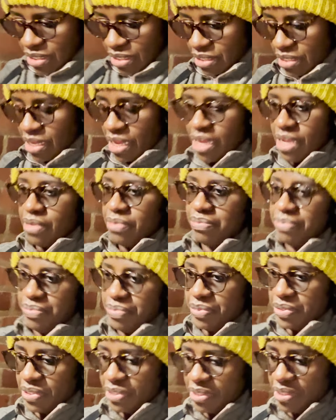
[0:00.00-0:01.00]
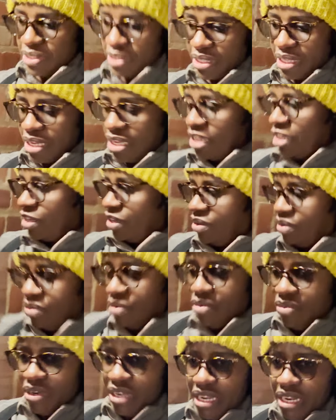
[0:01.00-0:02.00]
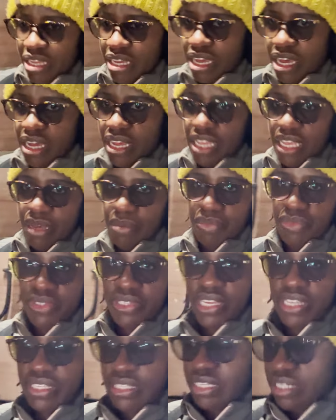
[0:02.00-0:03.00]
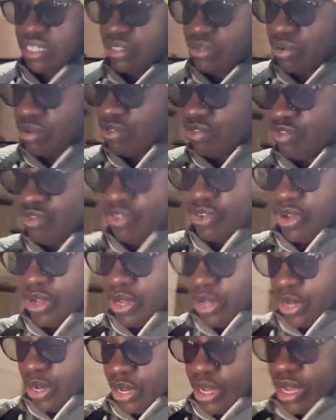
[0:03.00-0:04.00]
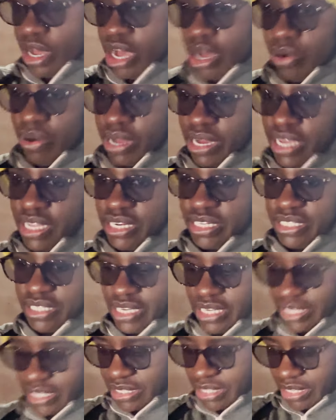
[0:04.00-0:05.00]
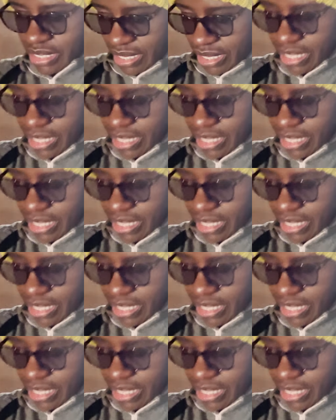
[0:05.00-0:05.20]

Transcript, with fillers: yeah, really I am tested of how I can stand